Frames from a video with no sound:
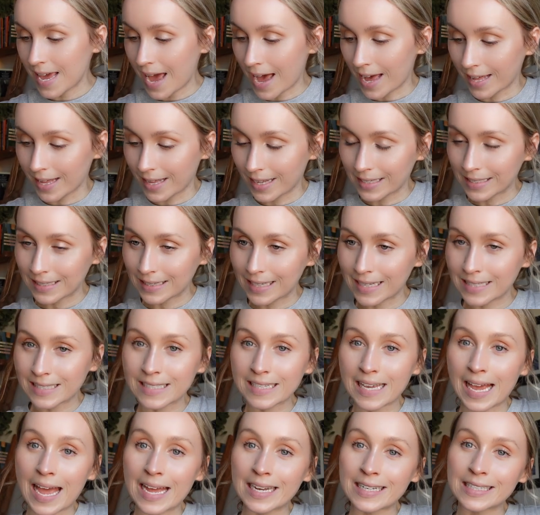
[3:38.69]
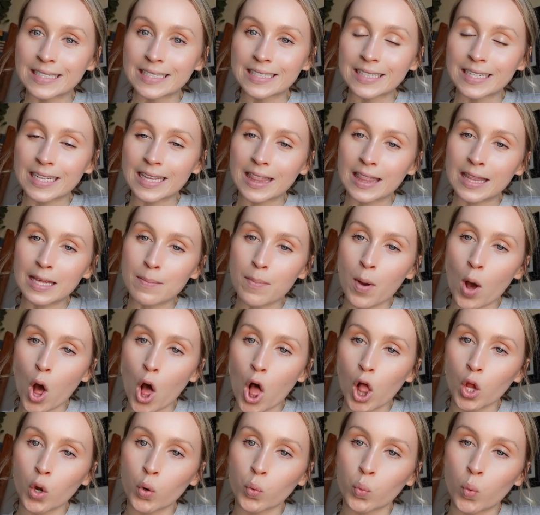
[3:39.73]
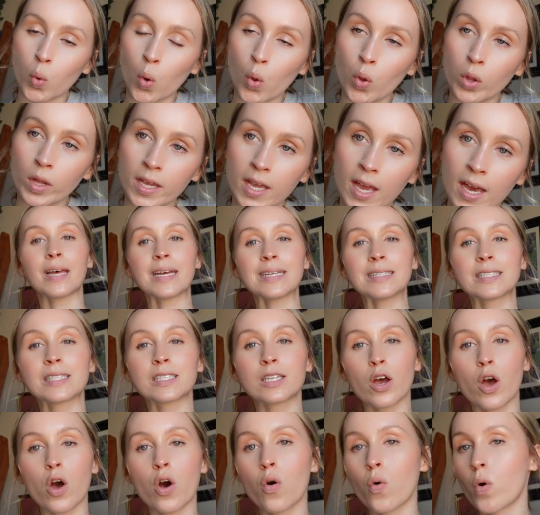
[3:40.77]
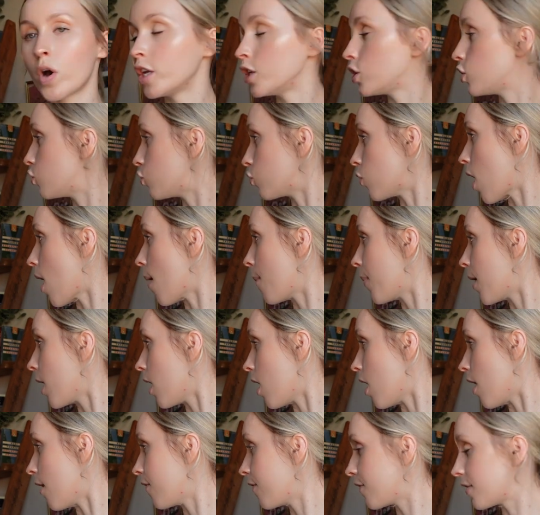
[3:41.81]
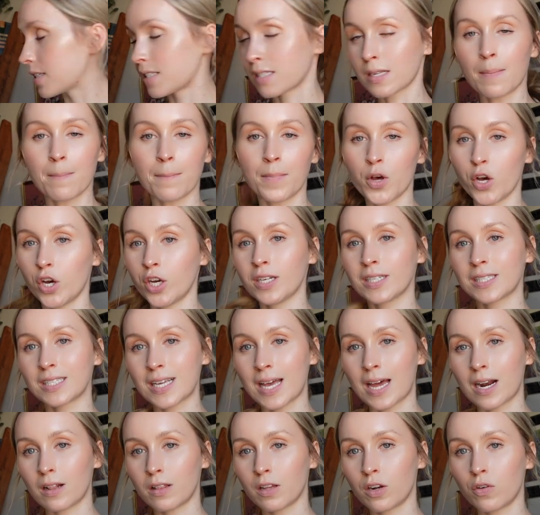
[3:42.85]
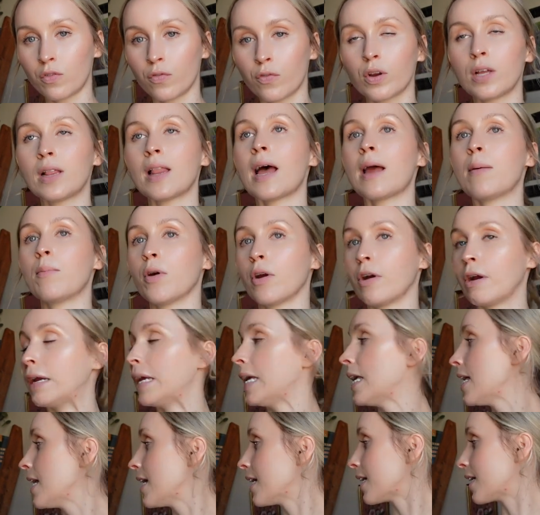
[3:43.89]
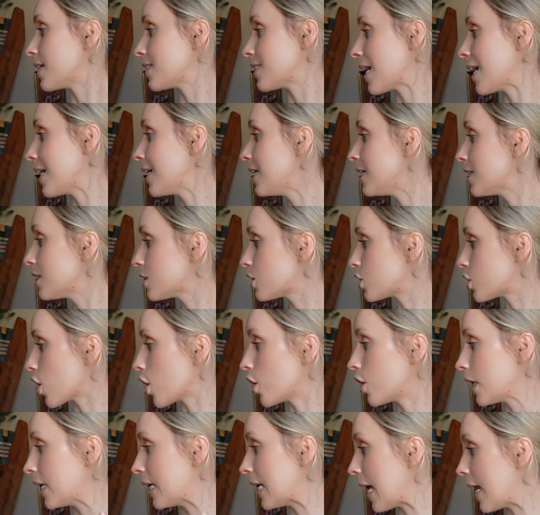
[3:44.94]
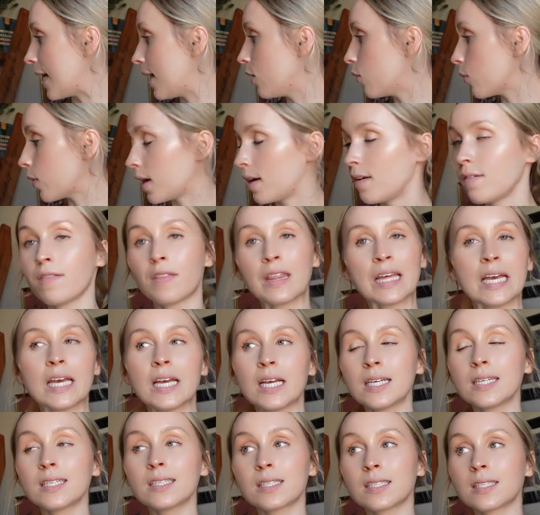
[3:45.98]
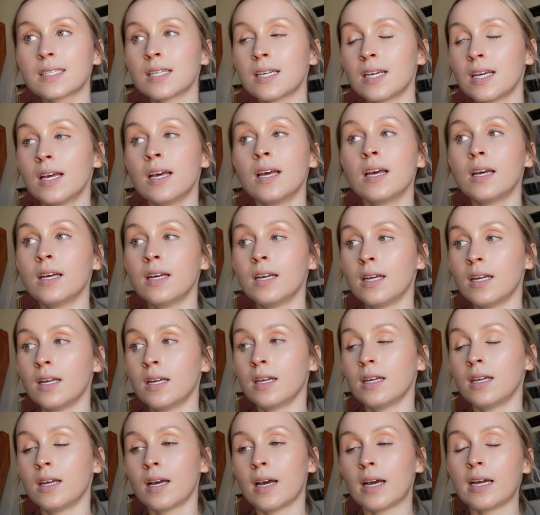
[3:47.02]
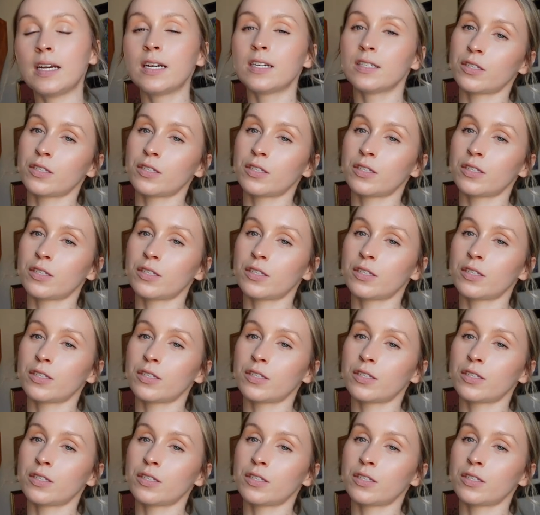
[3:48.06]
Yeah. Let's get the ball rolling. Let's go drop off some books at a little free library because I need to start getting rid of things. I